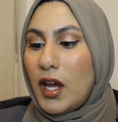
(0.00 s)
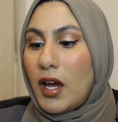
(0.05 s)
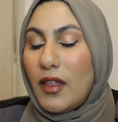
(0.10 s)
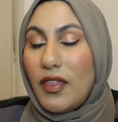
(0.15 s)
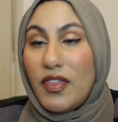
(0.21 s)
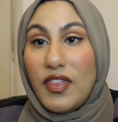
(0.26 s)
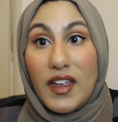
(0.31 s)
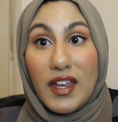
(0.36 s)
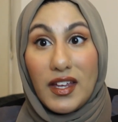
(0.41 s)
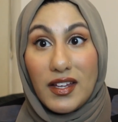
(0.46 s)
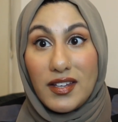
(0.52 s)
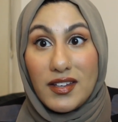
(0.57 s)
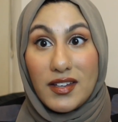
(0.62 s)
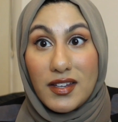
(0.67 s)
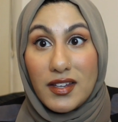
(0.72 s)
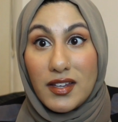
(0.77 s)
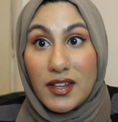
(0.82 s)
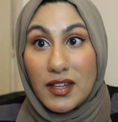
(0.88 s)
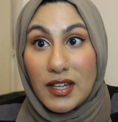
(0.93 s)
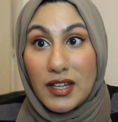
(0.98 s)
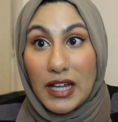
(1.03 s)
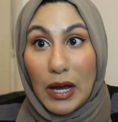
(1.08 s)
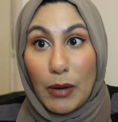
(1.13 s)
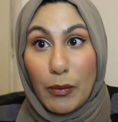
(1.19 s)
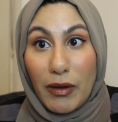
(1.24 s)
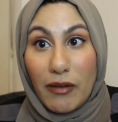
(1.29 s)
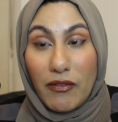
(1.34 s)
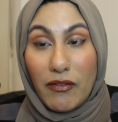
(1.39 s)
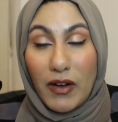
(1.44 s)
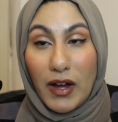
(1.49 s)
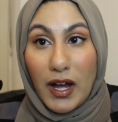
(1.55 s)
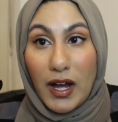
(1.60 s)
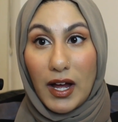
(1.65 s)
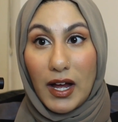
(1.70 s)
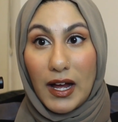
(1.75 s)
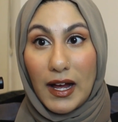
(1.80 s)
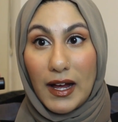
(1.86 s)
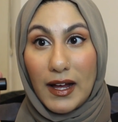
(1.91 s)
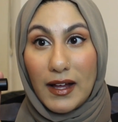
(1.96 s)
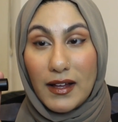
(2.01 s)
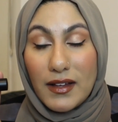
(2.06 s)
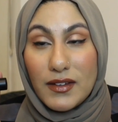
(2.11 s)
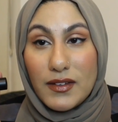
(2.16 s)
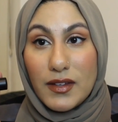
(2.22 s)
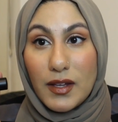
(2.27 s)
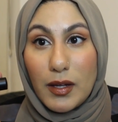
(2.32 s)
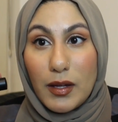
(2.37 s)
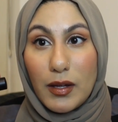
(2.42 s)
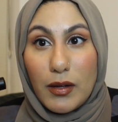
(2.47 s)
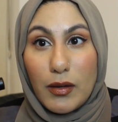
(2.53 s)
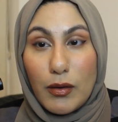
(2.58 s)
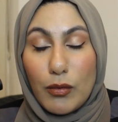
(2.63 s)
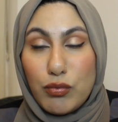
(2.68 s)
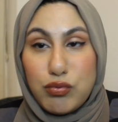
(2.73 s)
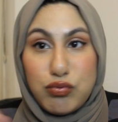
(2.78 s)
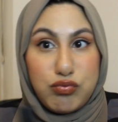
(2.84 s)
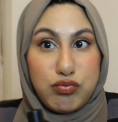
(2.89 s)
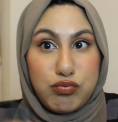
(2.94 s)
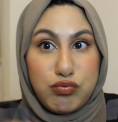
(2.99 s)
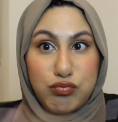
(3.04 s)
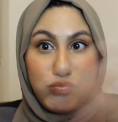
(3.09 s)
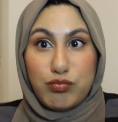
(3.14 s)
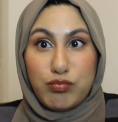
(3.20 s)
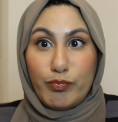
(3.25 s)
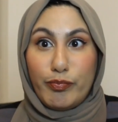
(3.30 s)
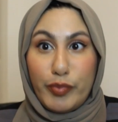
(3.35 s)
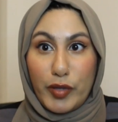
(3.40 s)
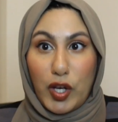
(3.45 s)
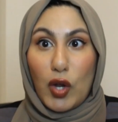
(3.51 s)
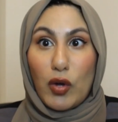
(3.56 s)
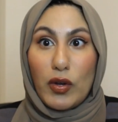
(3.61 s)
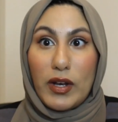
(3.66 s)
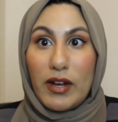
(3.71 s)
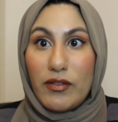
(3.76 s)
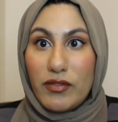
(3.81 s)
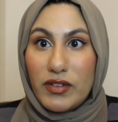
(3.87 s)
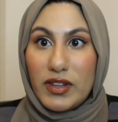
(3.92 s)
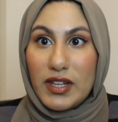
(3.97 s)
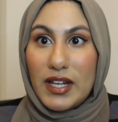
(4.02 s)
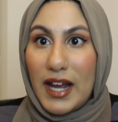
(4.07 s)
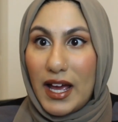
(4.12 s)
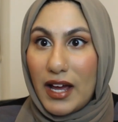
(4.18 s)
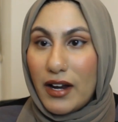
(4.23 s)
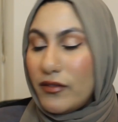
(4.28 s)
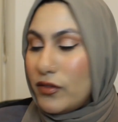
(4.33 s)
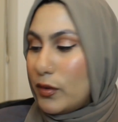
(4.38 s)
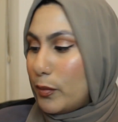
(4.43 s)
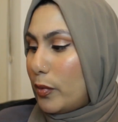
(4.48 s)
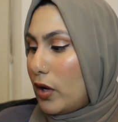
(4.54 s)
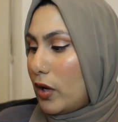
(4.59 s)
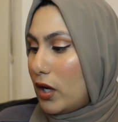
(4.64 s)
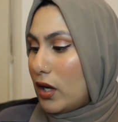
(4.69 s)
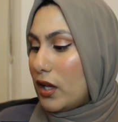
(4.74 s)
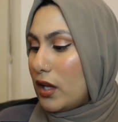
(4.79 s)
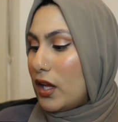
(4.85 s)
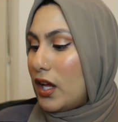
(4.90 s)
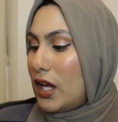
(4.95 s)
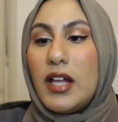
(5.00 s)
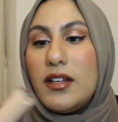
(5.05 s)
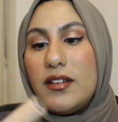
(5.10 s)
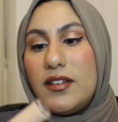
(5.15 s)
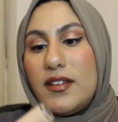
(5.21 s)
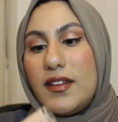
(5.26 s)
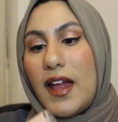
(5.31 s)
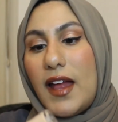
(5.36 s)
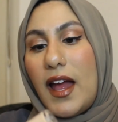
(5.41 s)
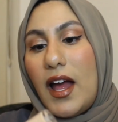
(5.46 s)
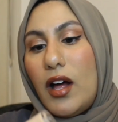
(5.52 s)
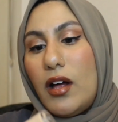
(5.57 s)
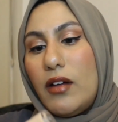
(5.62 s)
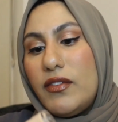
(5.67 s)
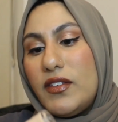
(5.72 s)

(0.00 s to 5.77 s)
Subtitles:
This, however, has blown everything out of the park. This is the e.l.f.